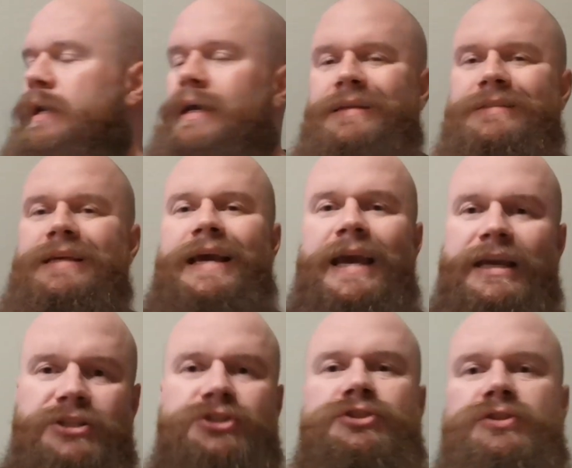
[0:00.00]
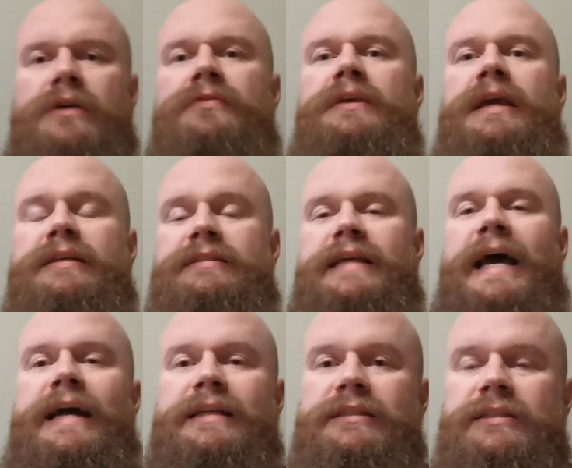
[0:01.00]
it is aged the
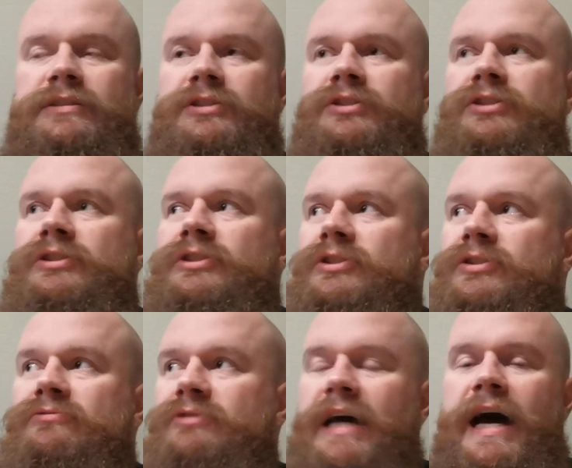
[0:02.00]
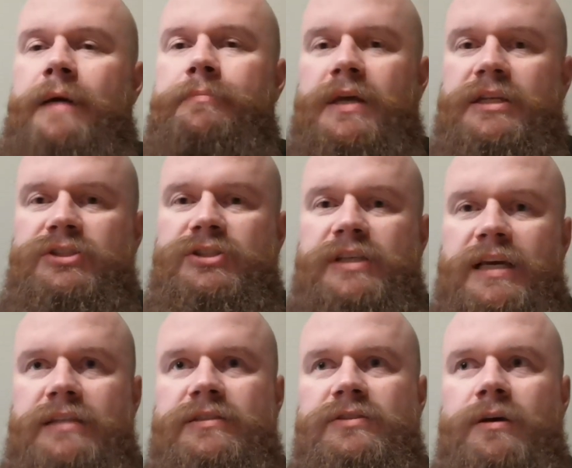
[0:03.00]
exact time that it
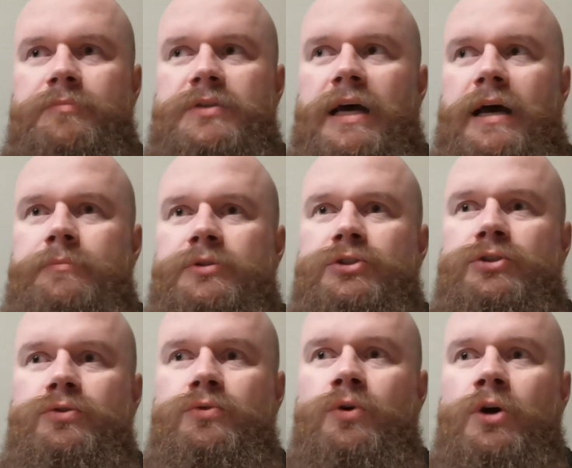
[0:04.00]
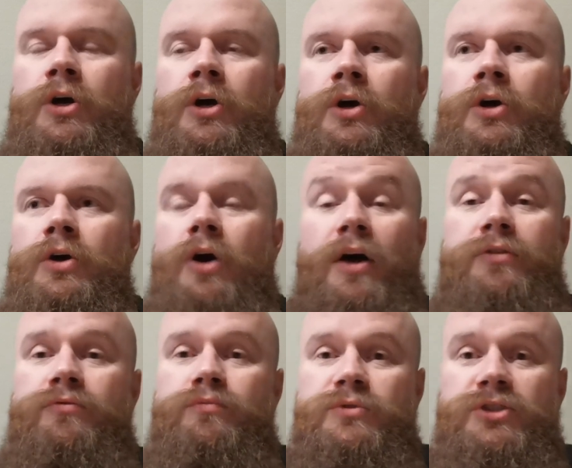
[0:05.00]
says. Sometimes
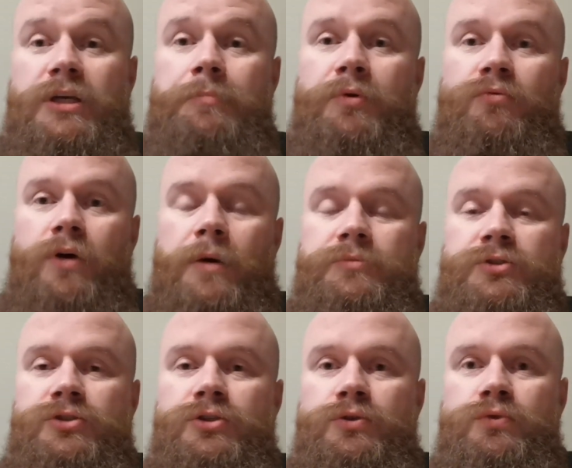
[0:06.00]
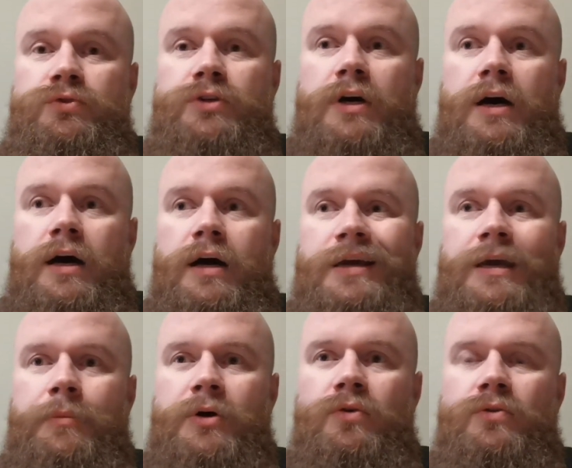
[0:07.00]
other cheaper rums use
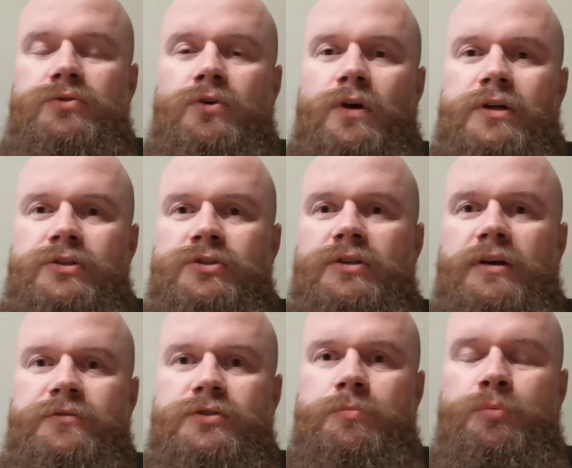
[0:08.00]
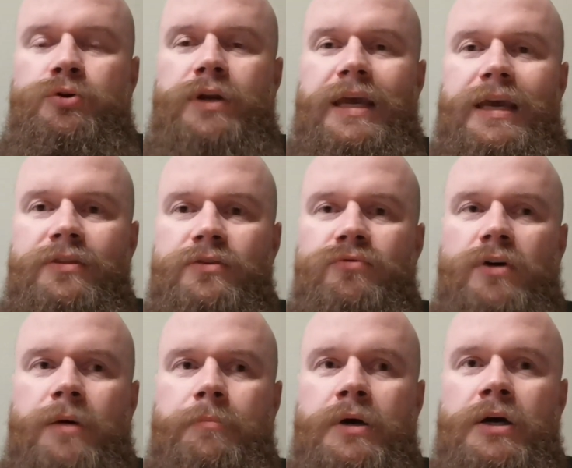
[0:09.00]
chemicals or other stuff to put in the
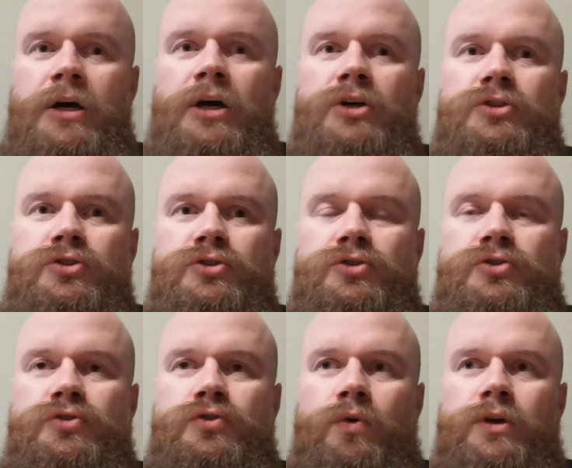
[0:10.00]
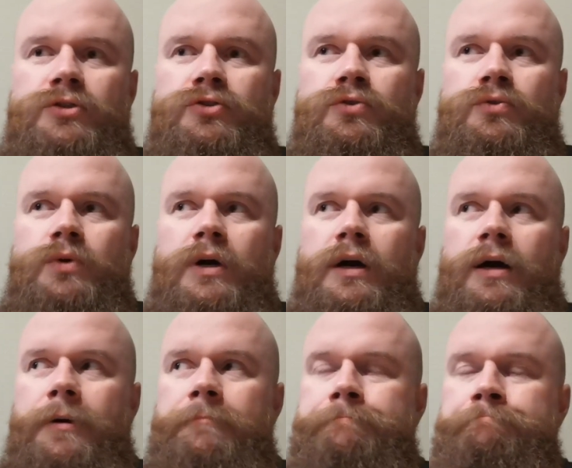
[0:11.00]
rum, sort of
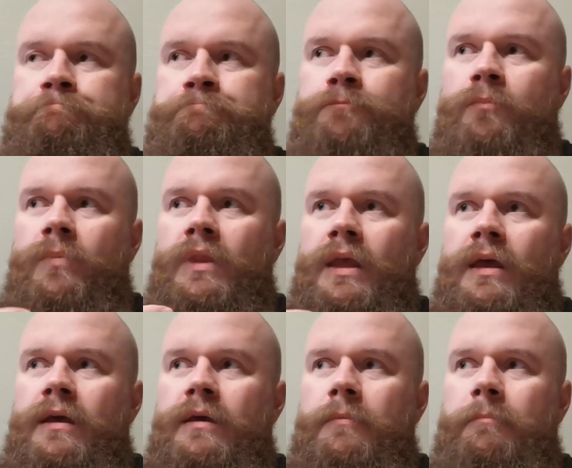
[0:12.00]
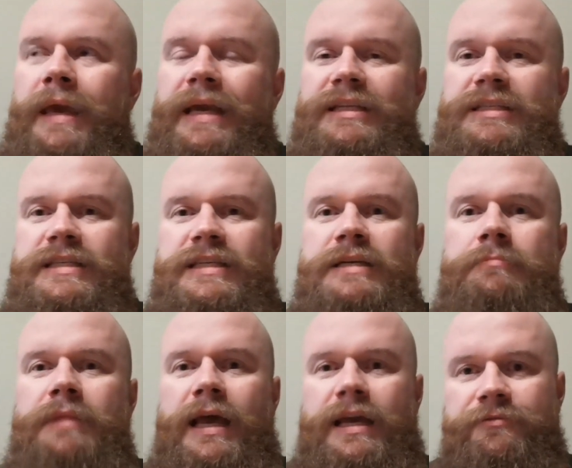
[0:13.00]
to make it
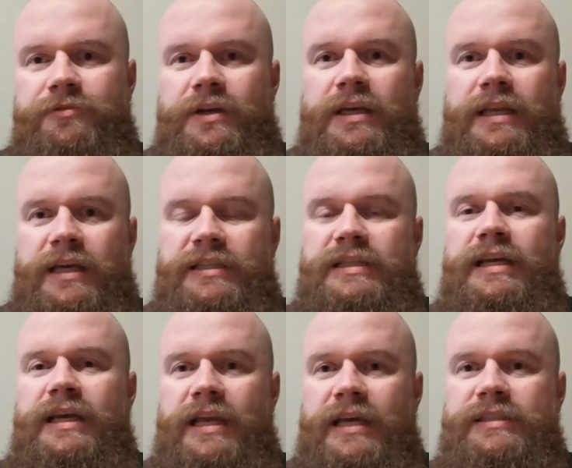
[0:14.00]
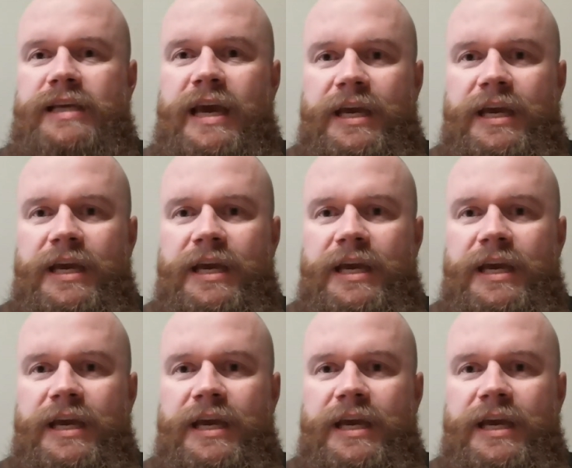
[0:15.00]
seem like it has